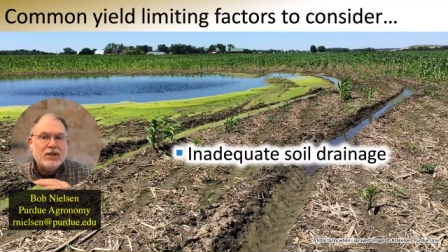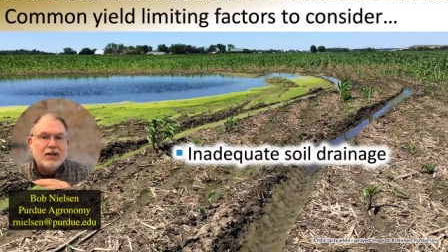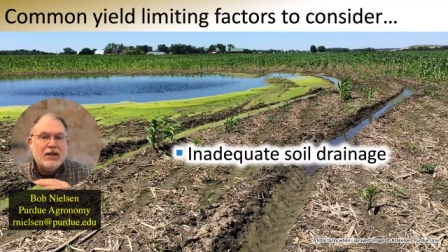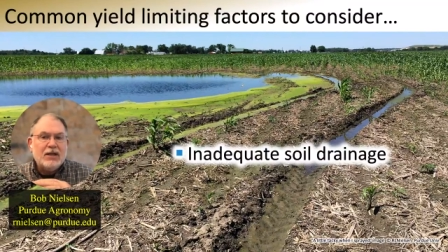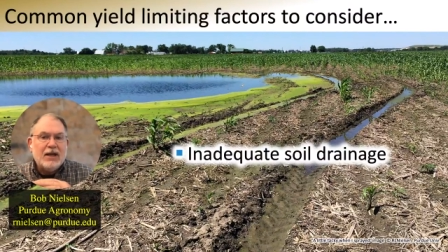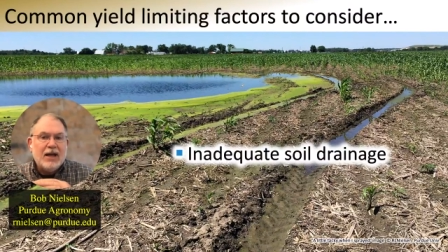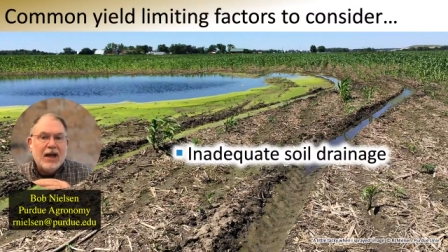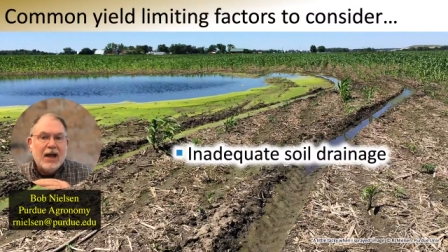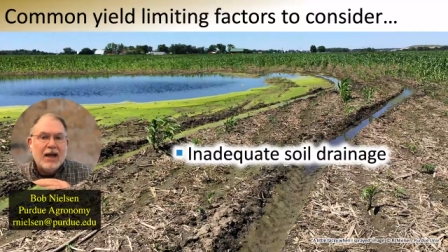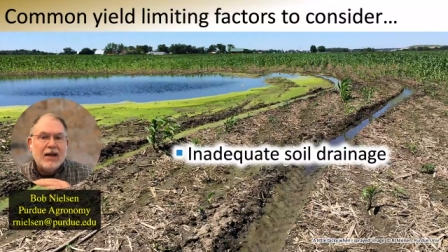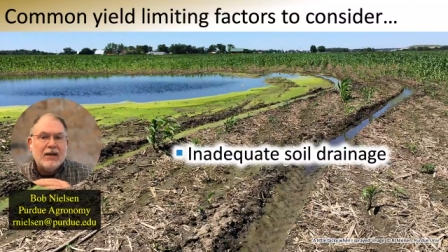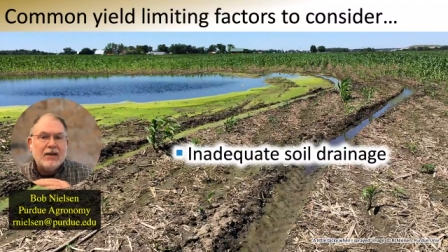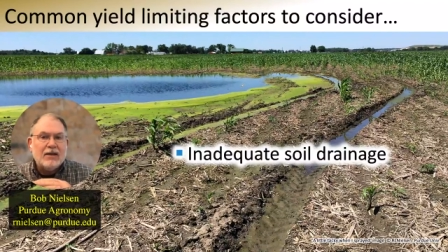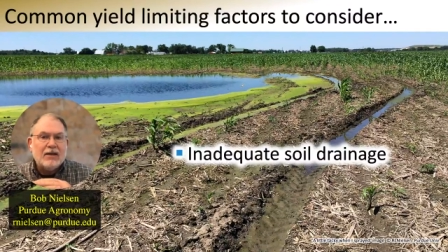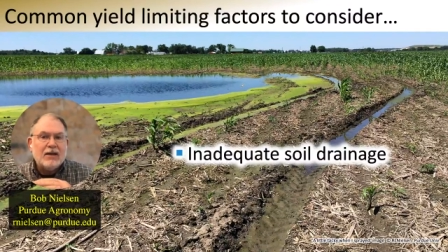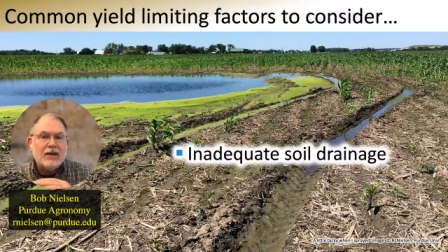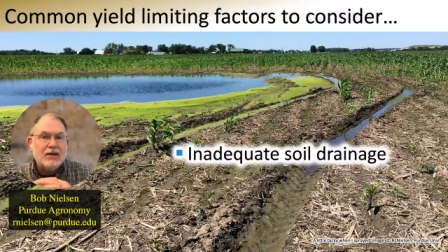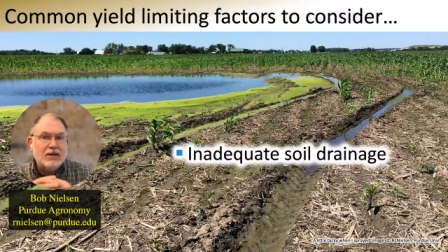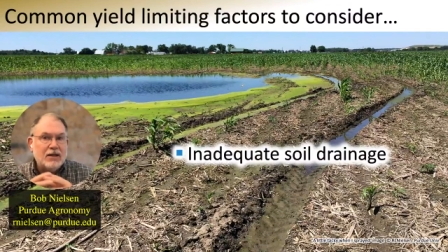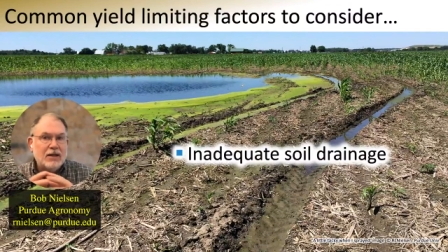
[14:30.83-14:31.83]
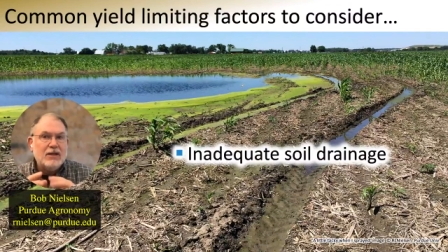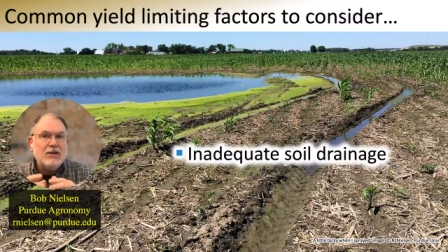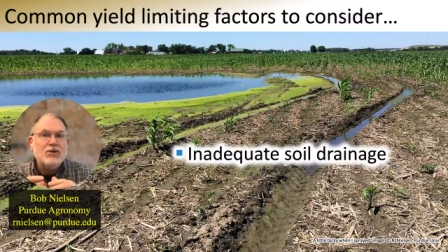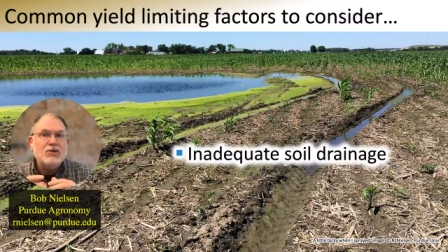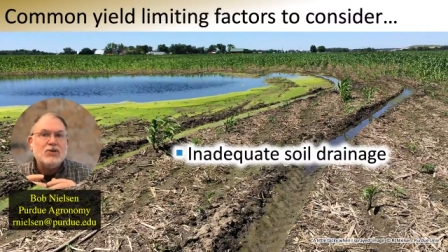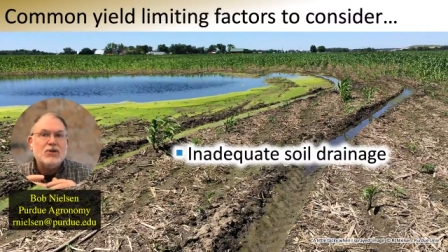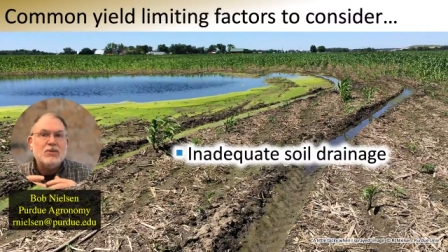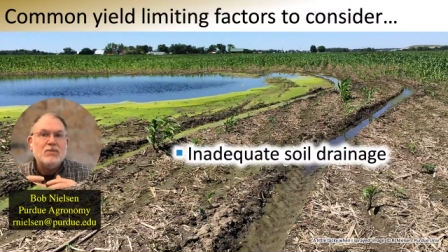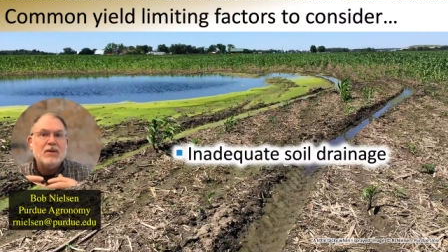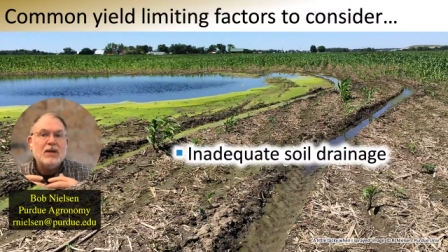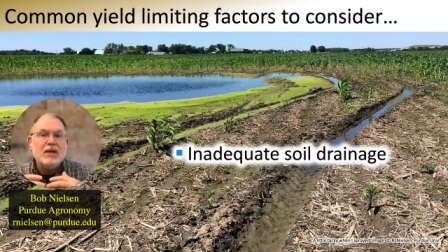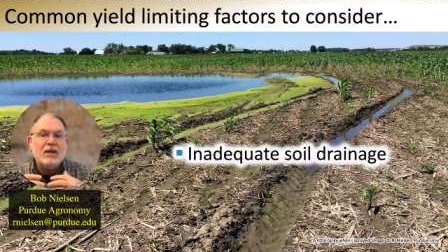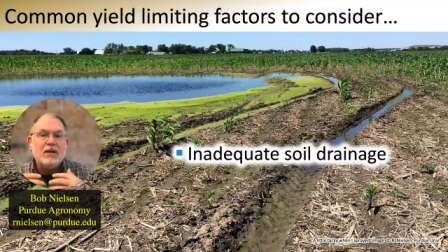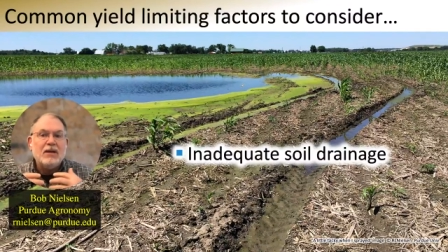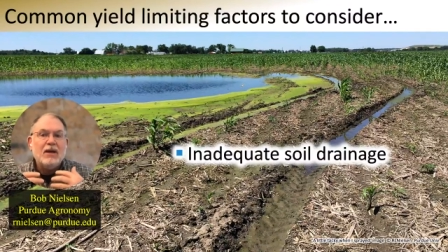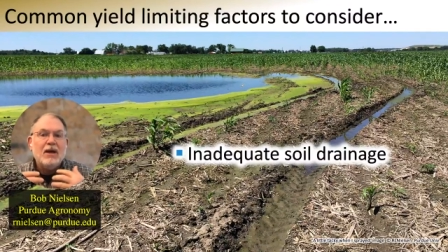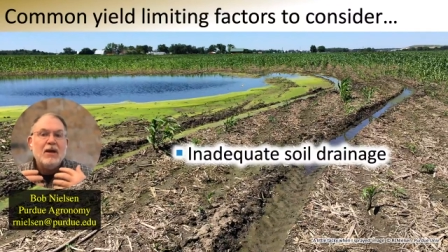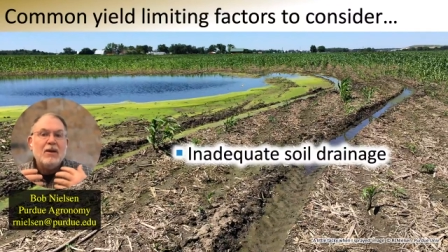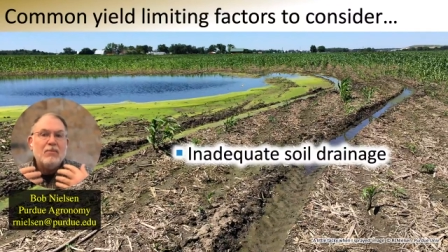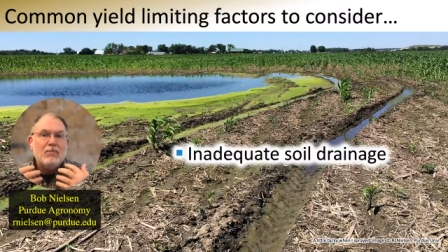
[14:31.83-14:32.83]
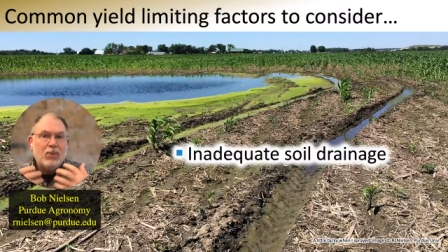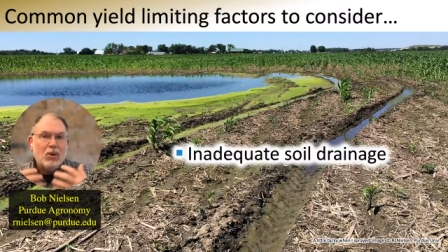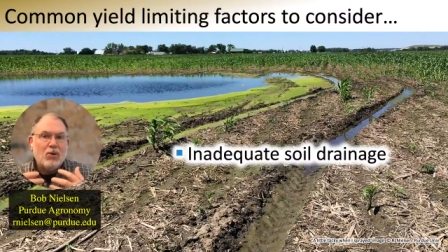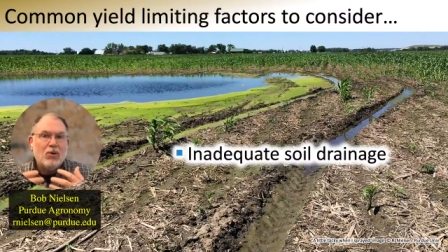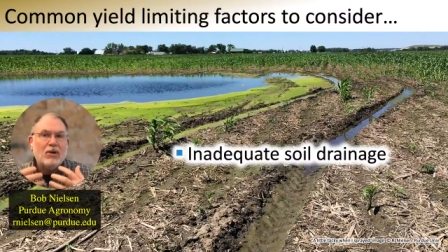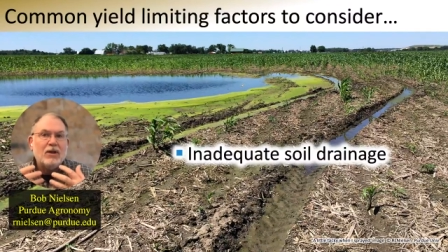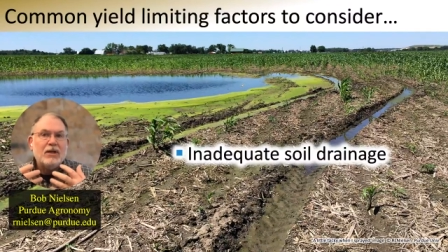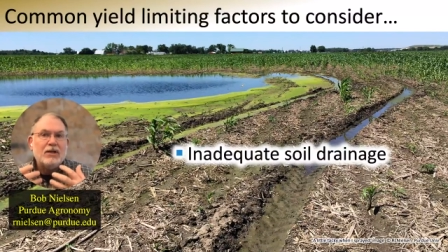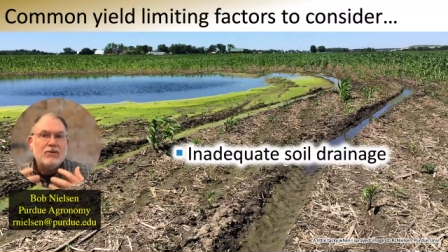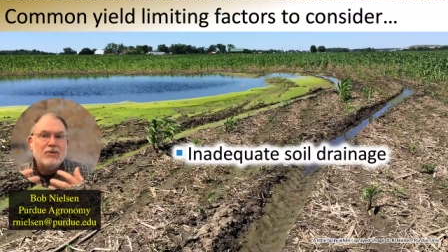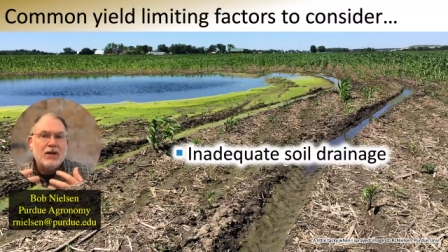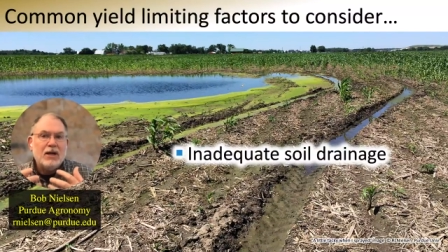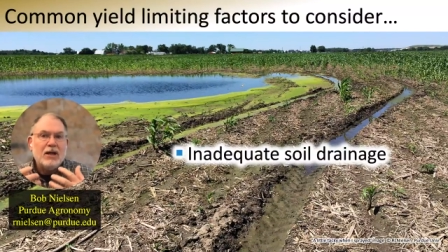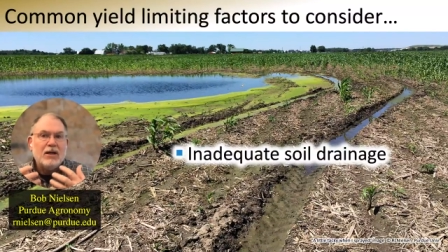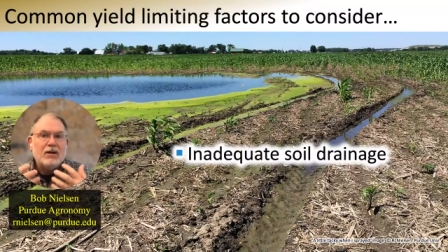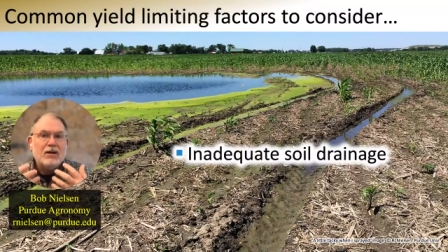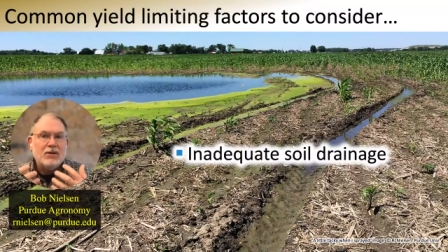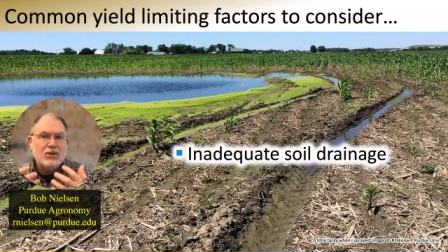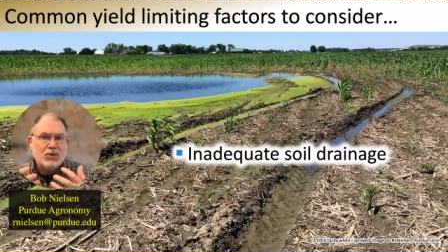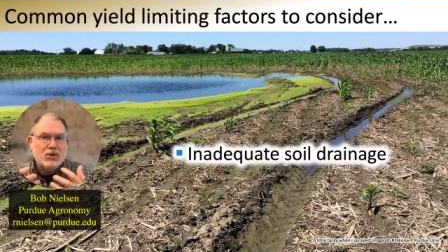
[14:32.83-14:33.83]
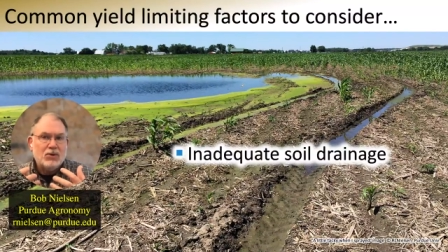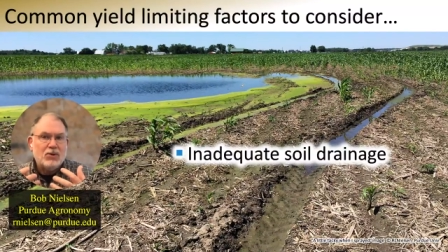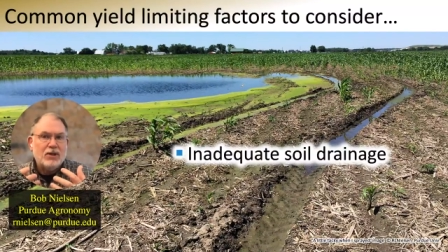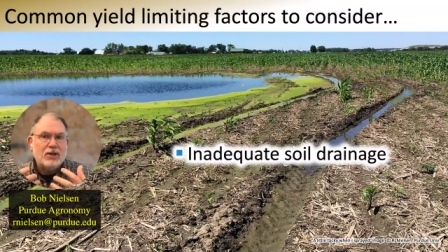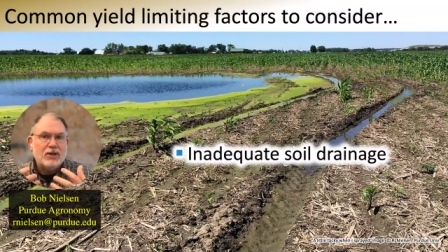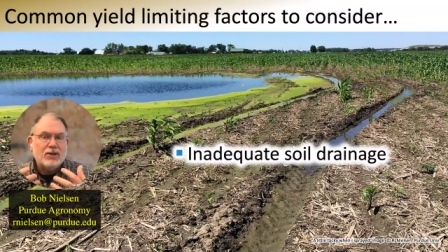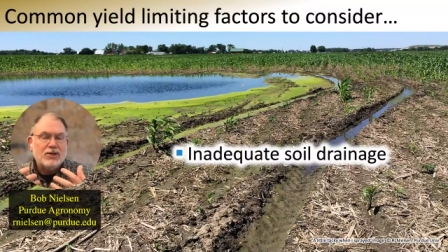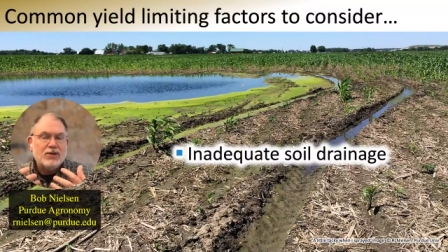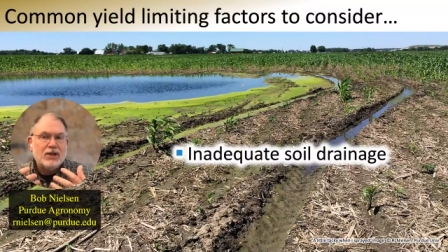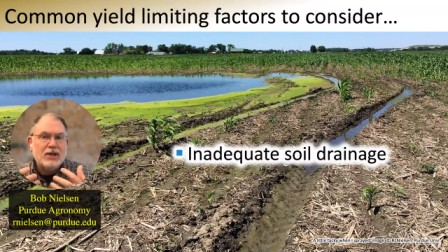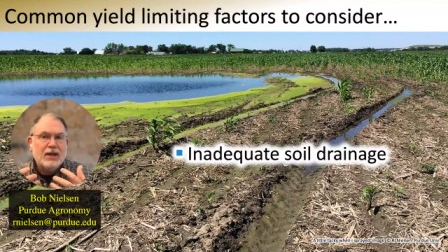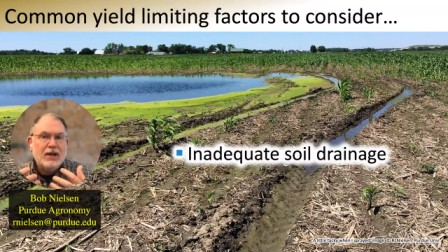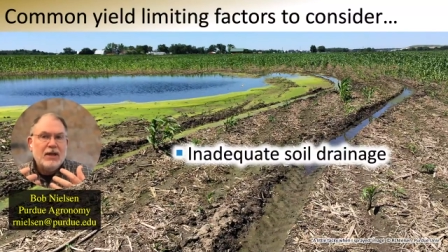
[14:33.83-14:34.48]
Indiana continues to be poorly drained soils.